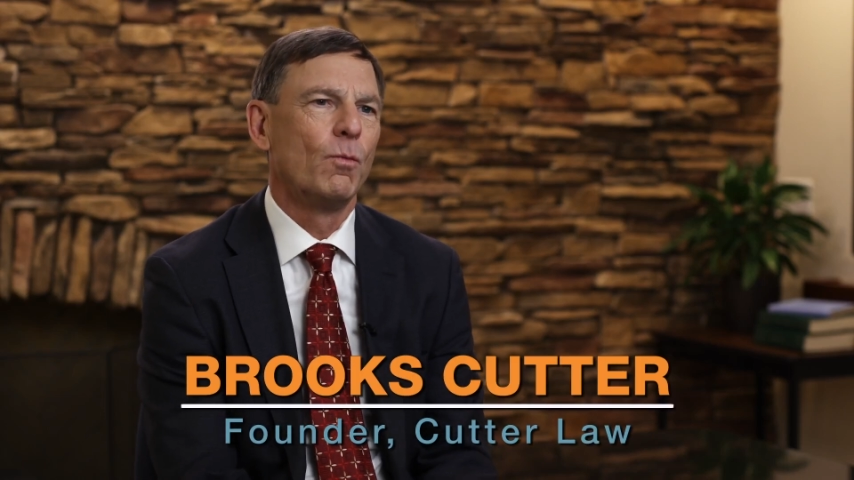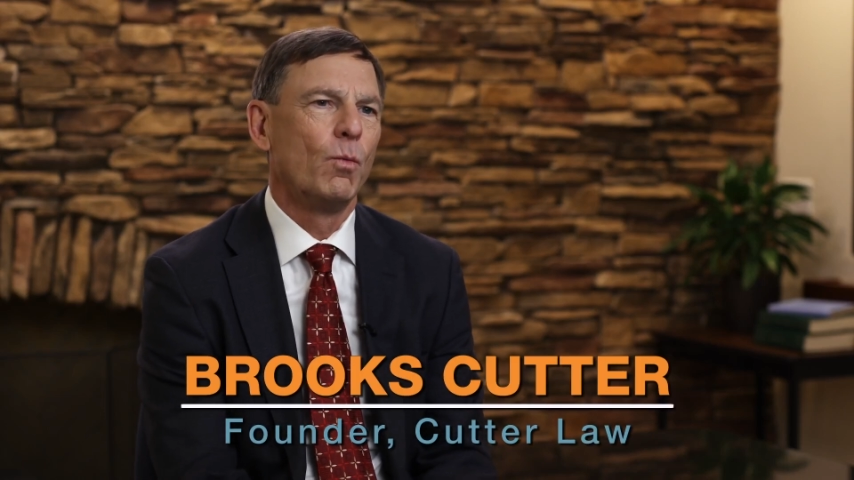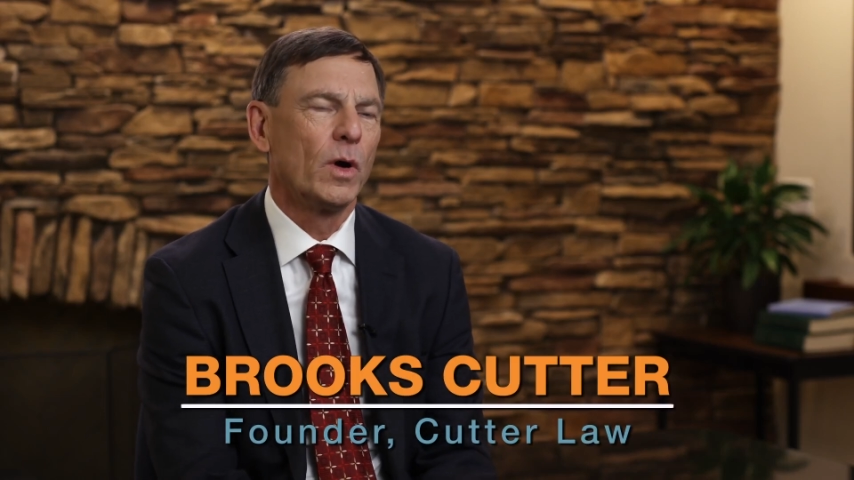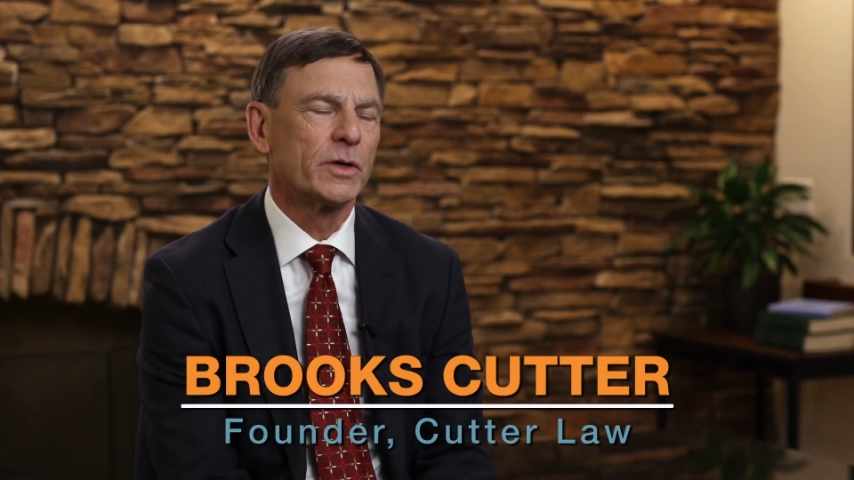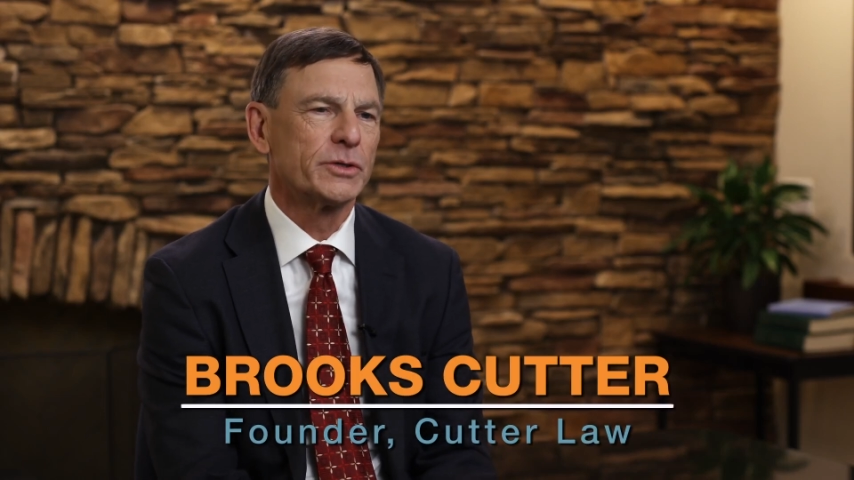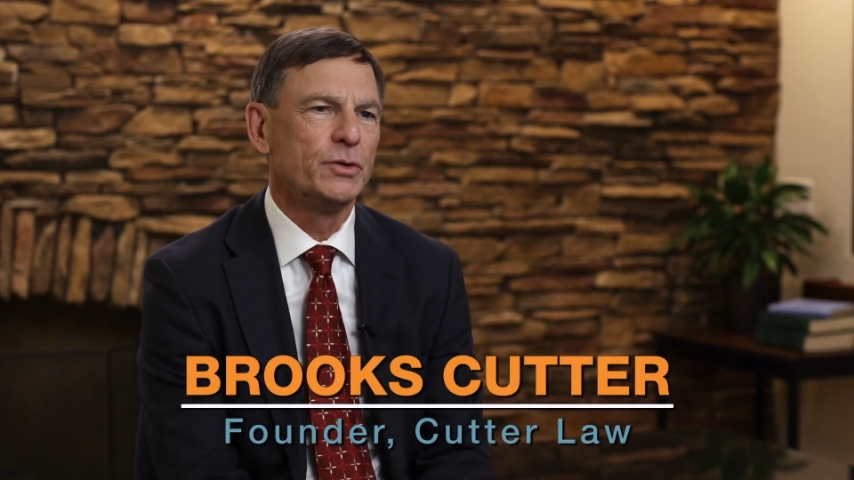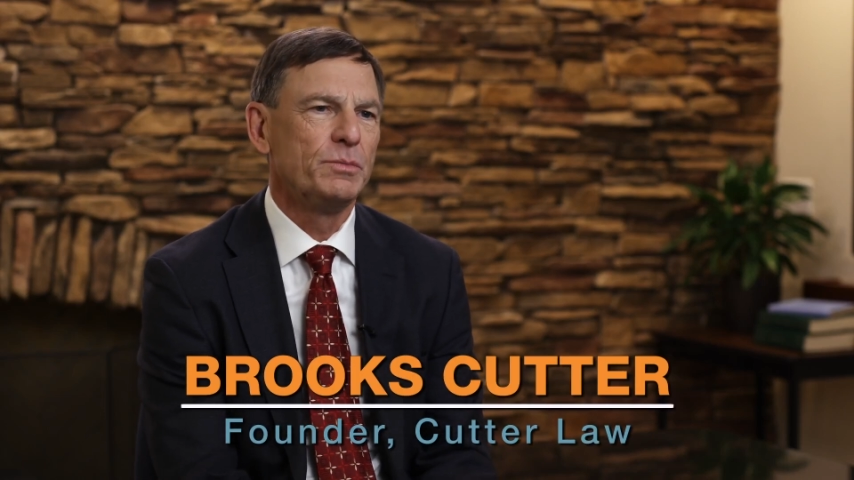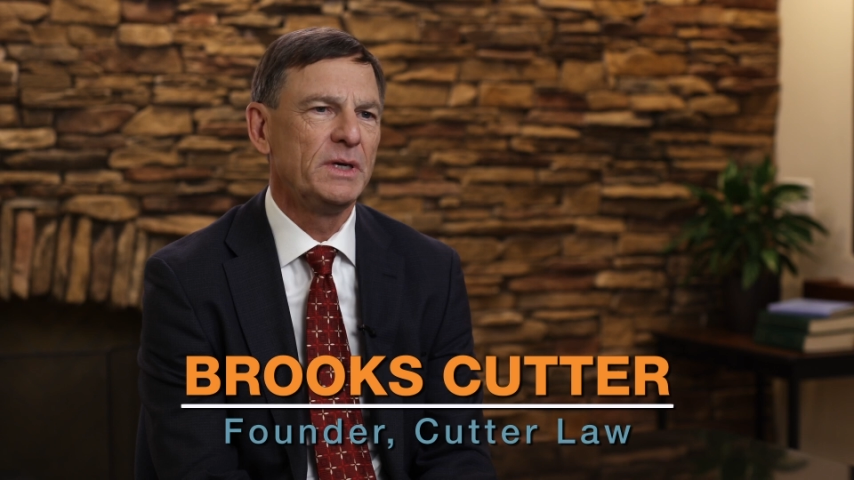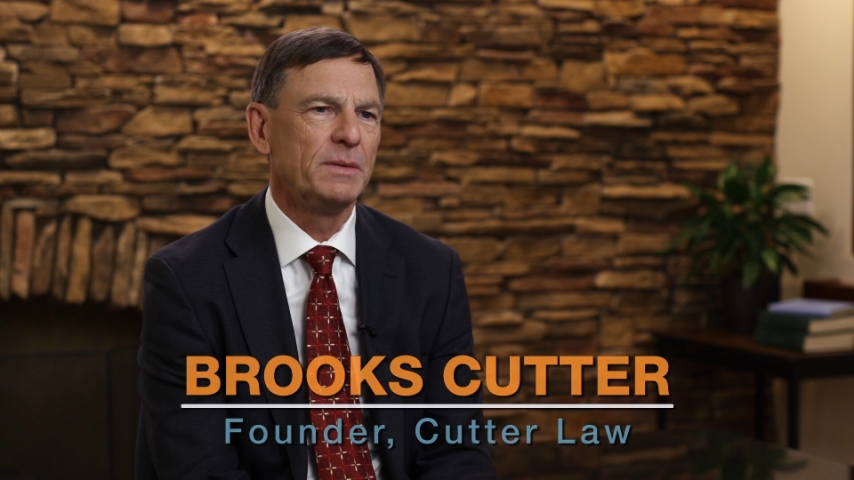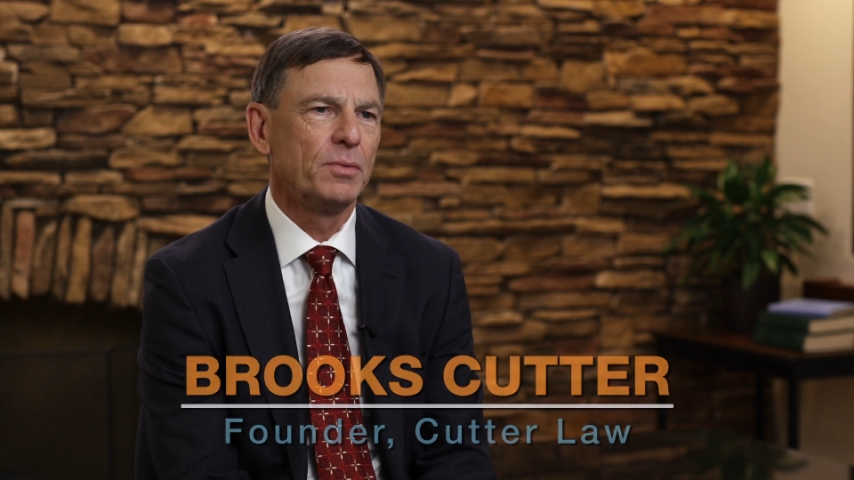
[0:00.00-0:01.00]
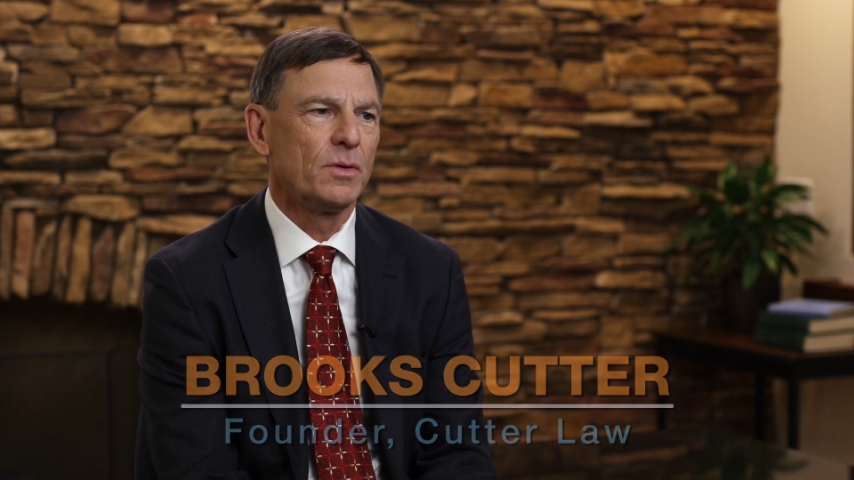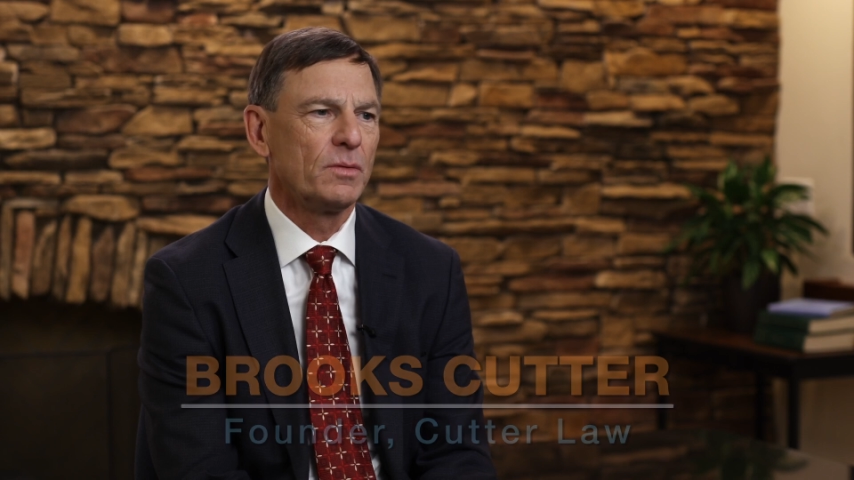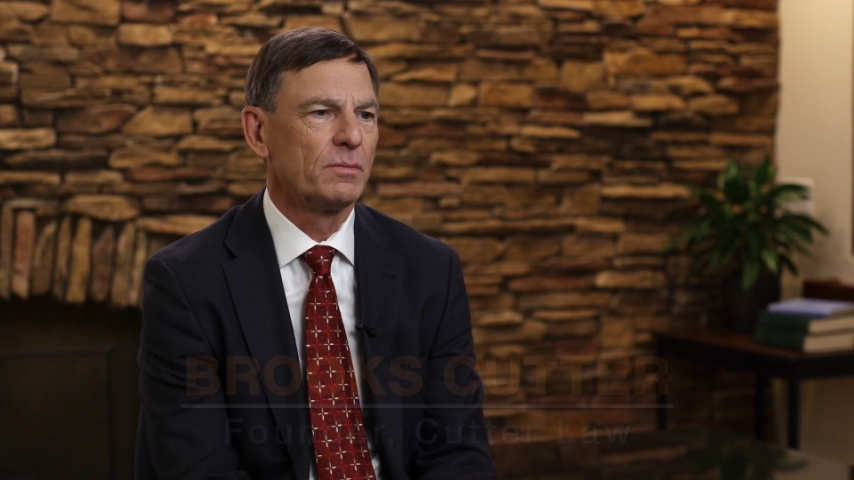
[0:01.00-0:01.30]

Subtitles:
one or two people,